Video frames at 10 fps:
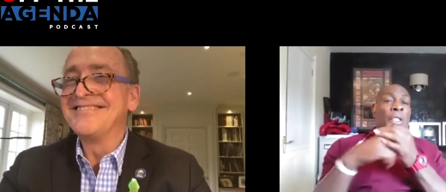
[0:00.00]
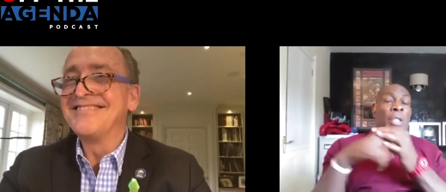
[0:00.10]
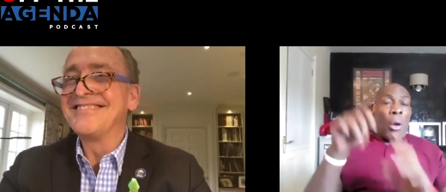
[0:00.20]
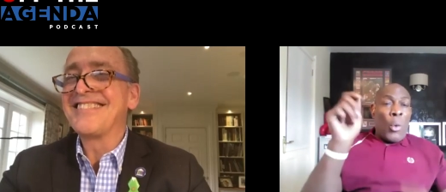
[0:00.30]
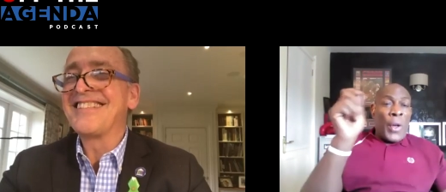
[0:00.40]

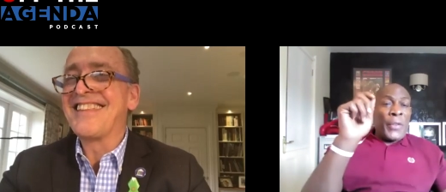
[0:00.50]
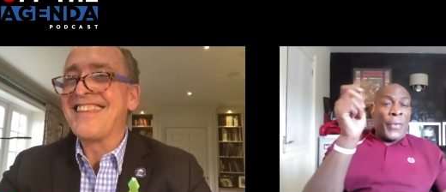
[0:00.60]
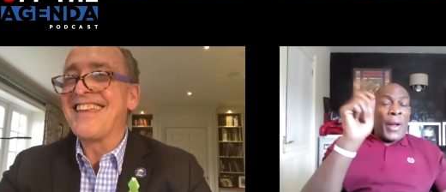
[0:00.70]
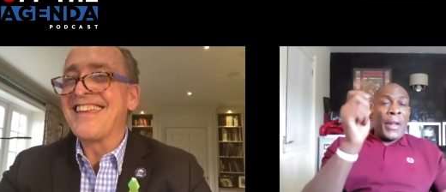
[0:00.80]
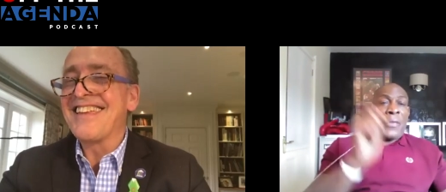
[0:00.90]
Speaker 1: So I always
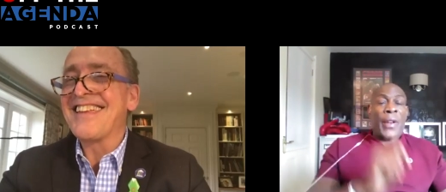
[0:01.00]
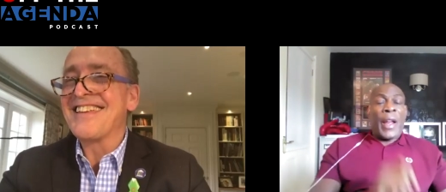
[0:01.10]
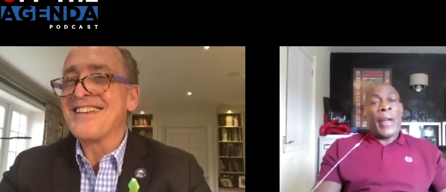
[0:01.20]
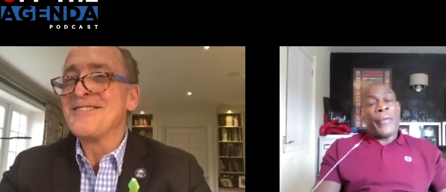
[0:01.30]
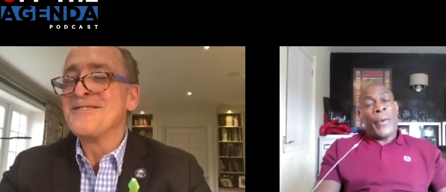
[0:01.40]
fly the
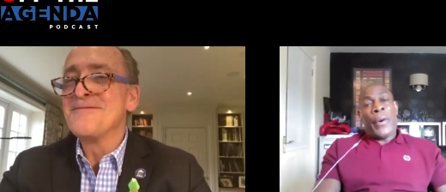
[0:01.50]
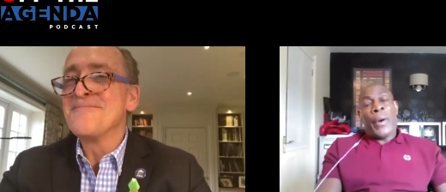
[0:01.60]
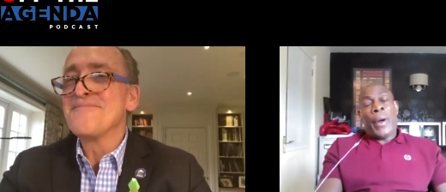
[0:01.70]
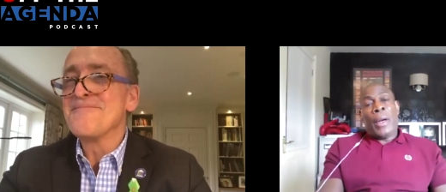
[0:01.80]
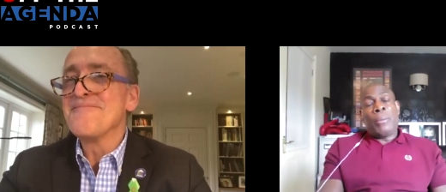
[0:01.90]
flag
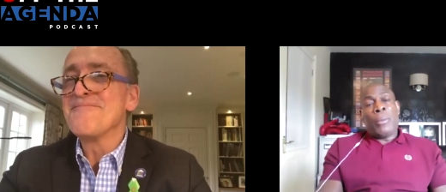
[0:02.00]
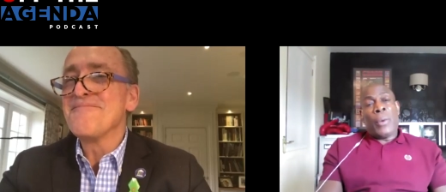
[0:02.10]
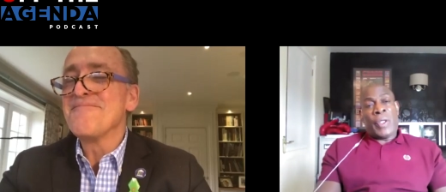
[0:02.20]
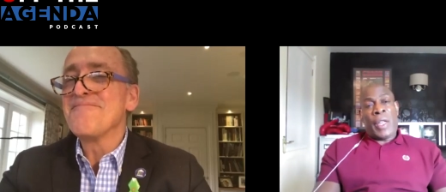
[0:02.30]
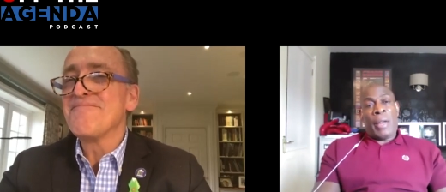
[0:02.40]
for um,
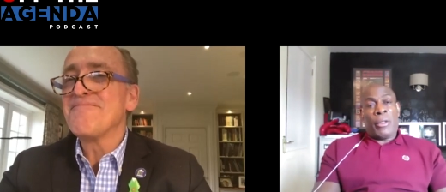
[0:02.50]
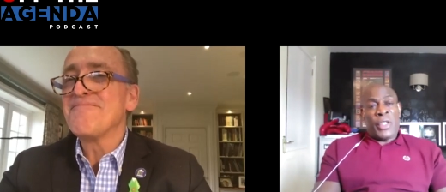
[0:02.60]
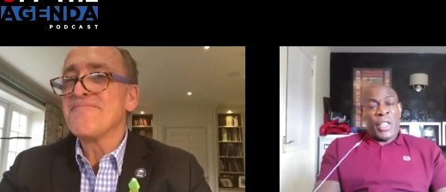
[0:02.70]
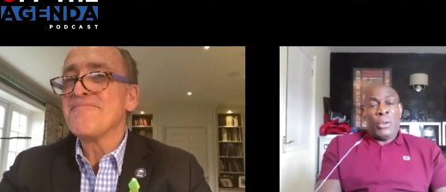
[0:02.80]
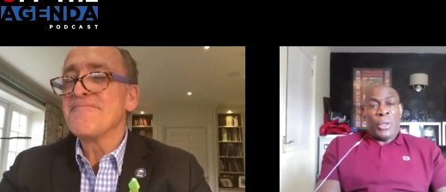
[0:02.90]
West Ham,
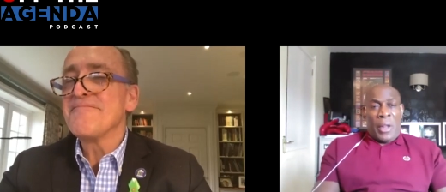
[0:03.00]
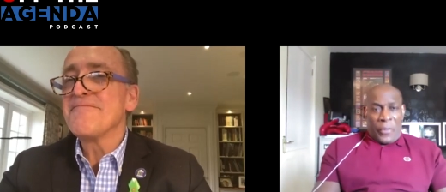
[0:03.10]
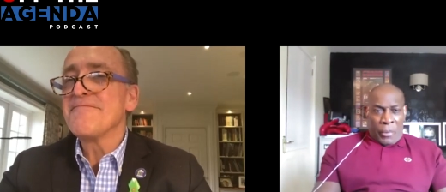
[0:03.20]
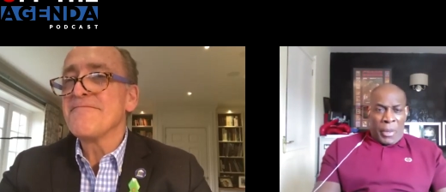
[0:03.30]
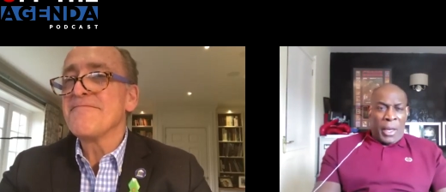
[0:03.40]
because they looked
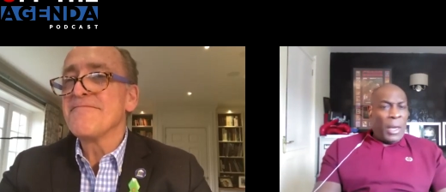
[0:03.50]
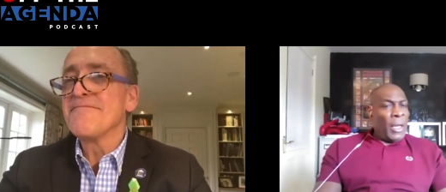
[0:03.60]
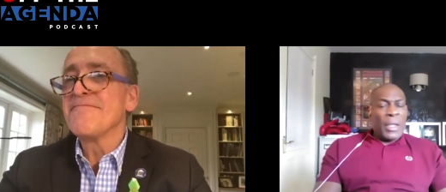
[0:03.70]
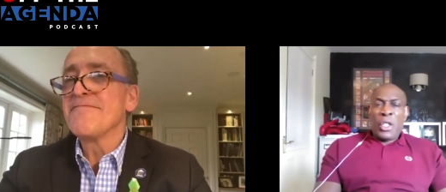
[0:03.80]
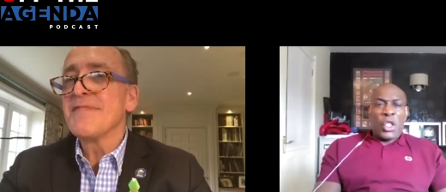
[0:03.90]
after me,
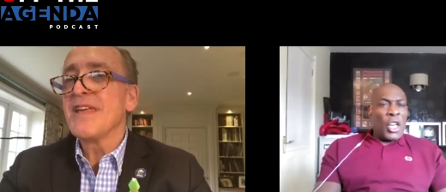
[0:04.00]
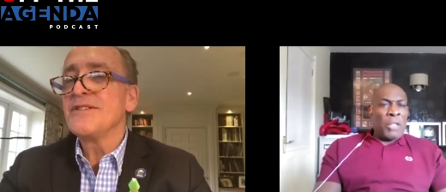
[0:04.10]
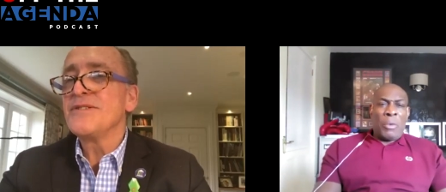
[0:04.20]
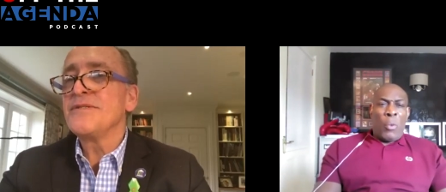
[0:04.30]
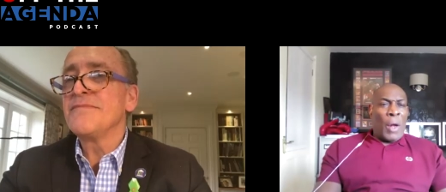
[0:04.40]
didn't
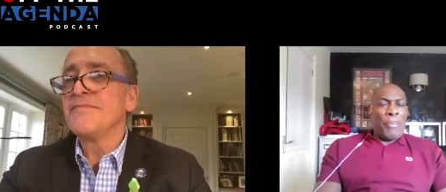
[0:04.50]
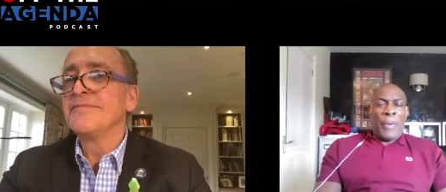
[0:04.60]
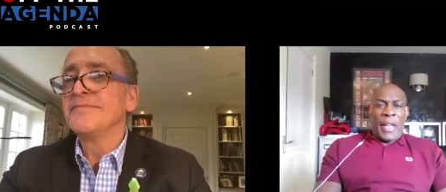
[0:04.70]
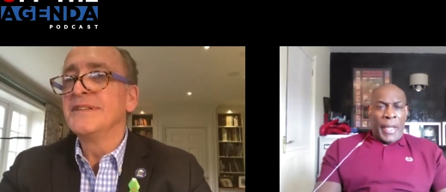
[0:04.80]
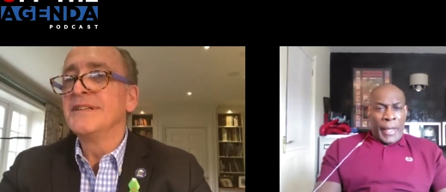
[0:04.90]
charge me one
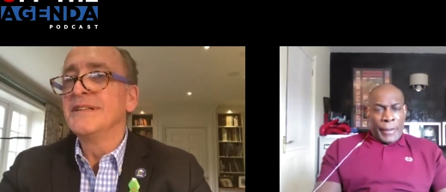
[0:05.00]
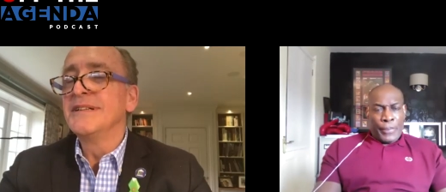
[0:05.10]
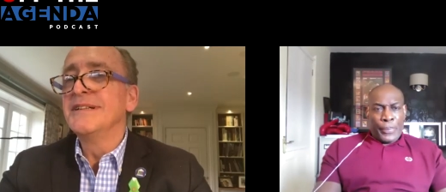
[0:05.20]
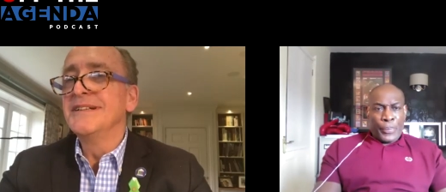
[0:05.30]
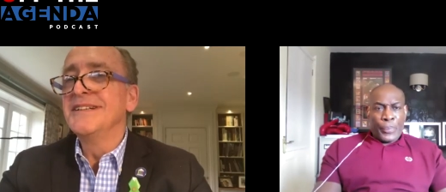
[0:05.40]
penny.
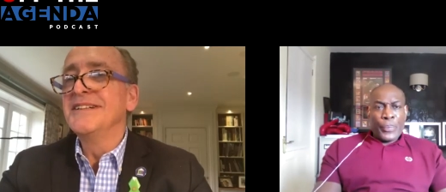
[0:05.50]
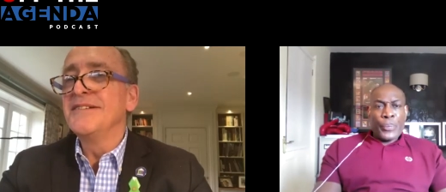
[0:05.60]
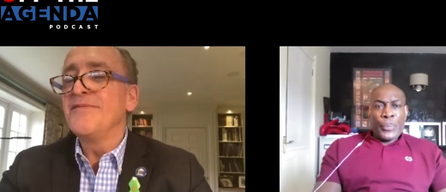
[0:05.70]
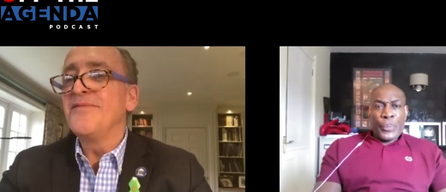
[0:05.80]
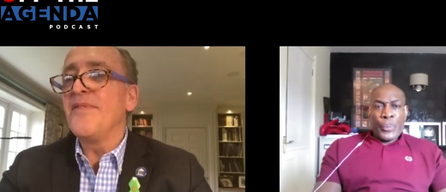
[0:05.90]

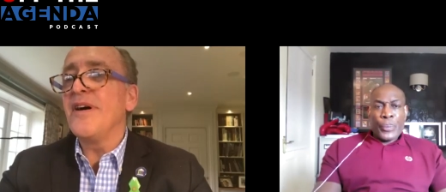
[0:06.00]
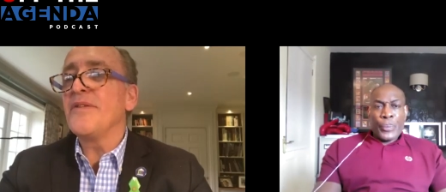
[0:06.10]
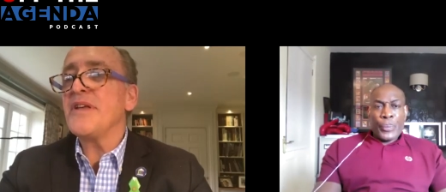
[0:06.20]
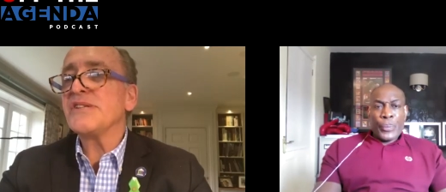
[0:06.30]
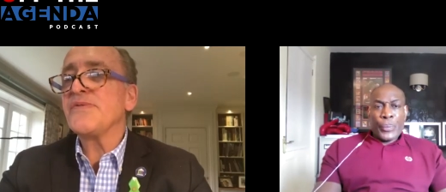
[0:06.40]
Speaker 2: Oh,
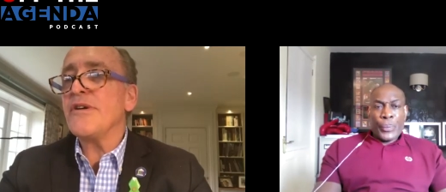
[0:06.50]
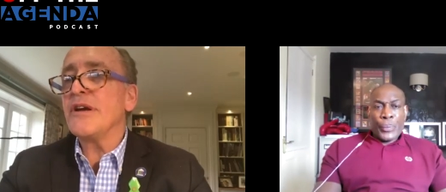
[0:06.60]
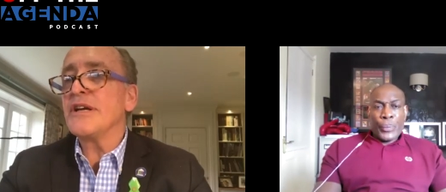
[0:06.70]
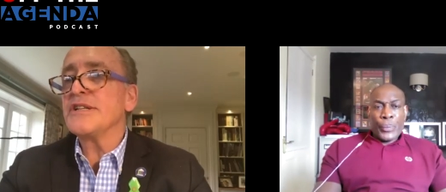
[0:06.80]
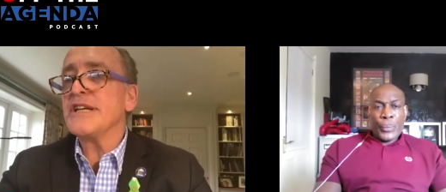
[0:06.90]
that's very
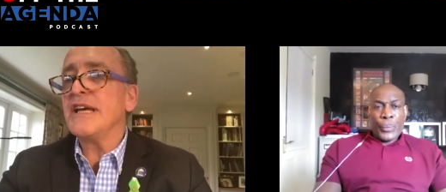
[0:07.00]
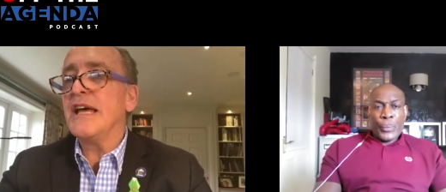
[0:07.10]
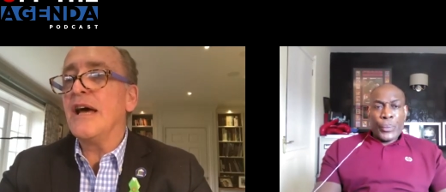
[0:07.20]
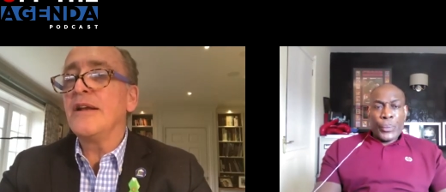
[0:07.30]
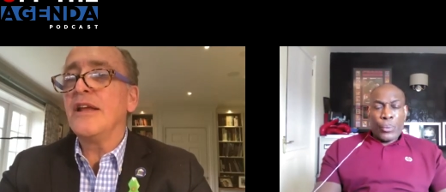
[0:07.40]
good to
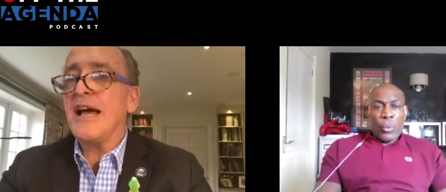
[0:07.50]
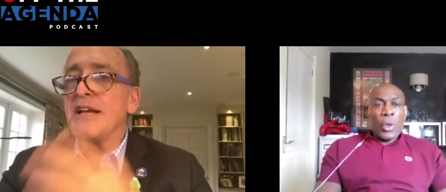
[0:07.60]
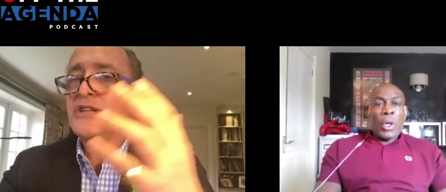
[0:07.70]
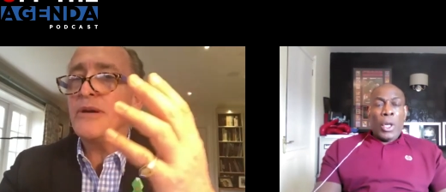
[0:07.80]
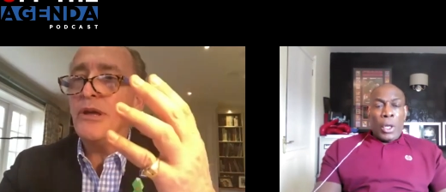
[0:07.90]
hear. And you,
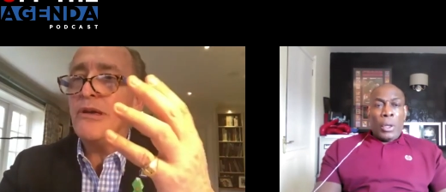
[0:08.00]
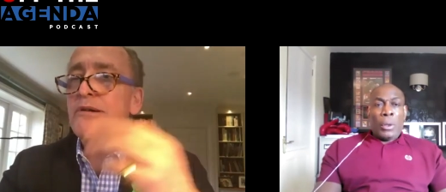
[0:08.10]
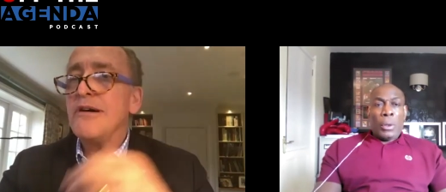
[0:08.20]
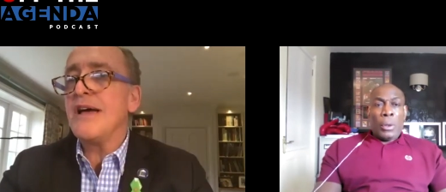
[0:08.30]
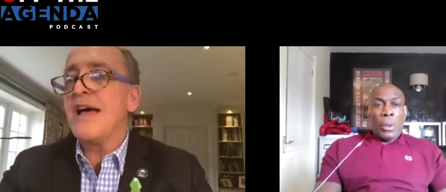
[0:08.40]
actually, you and
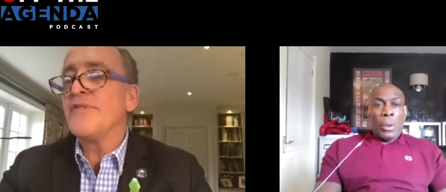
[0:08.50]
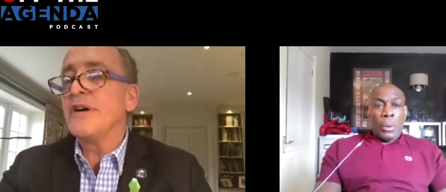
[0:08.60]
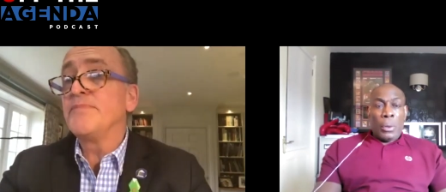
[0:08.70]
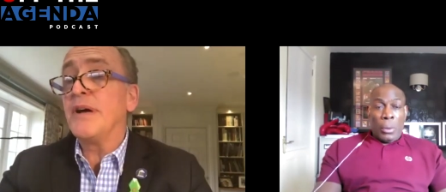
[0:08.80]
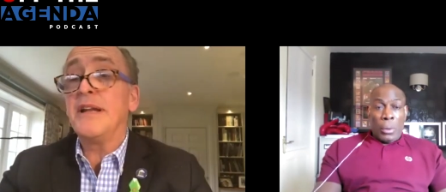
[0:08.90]
I have
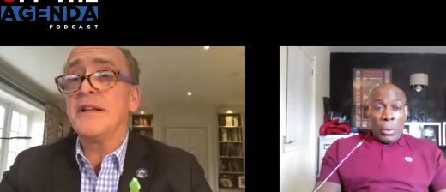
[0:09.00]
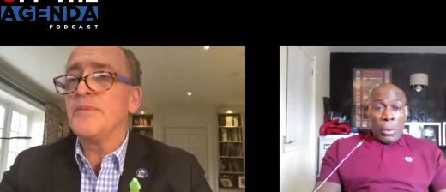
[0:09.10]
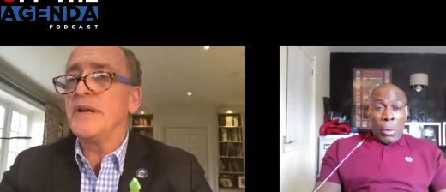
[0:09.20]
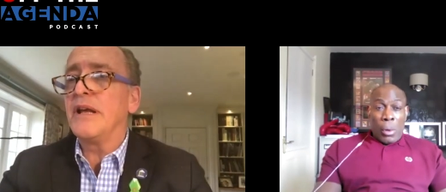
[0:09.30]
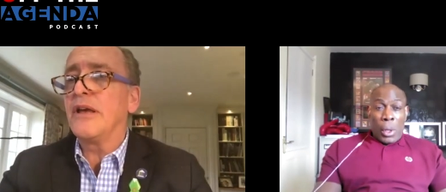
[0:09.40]
a, a little
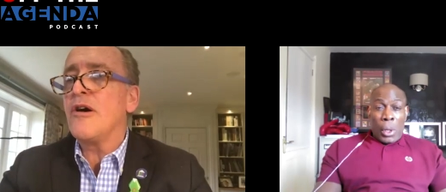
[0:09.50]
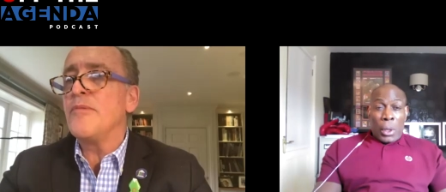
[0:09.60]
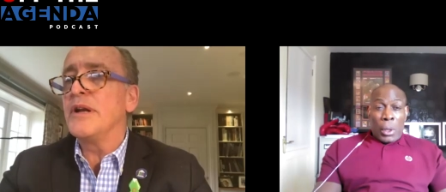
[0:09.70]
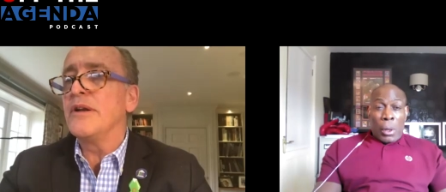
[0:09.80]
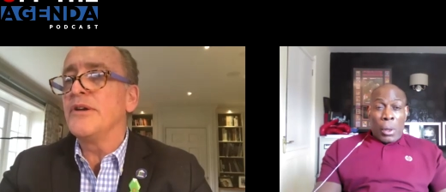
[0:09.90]
bit in
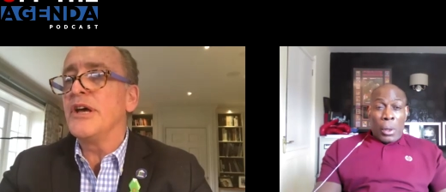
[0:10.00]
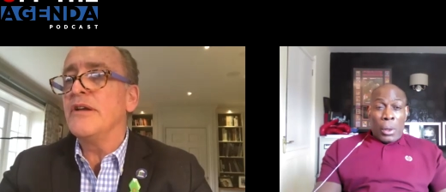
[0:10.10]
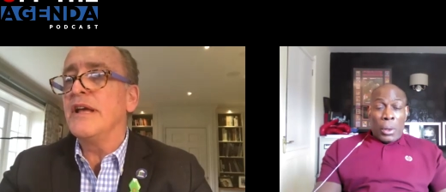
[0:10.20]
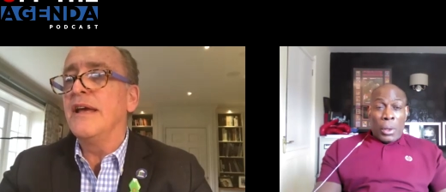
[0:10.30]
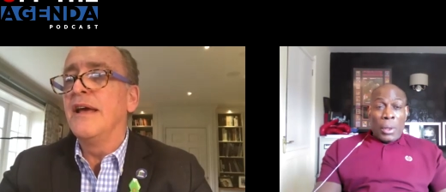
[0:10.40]
common. Not
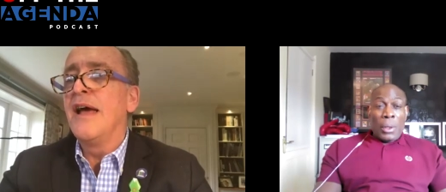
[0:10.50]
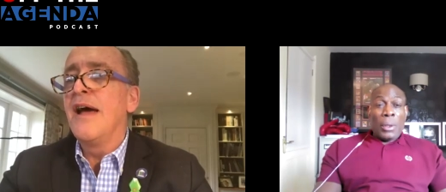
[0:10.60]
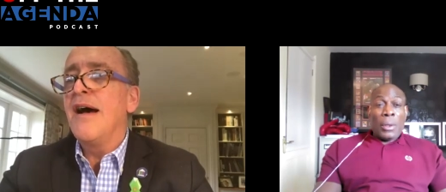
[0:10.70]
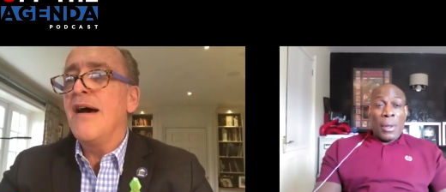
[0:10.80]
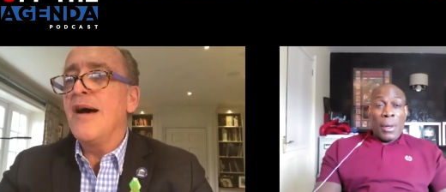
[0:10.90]
only
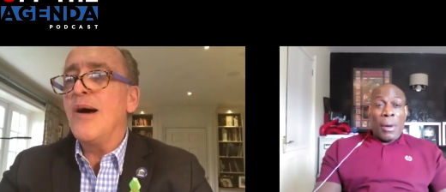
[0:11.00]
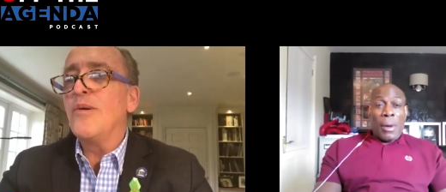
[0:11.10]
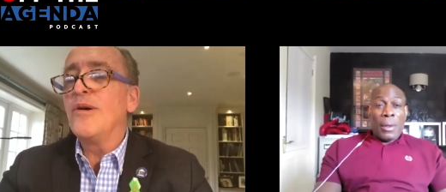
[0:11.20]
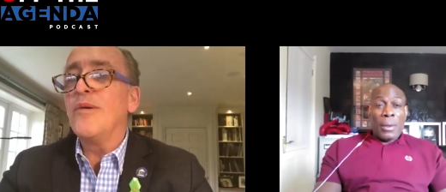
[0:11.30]
uh,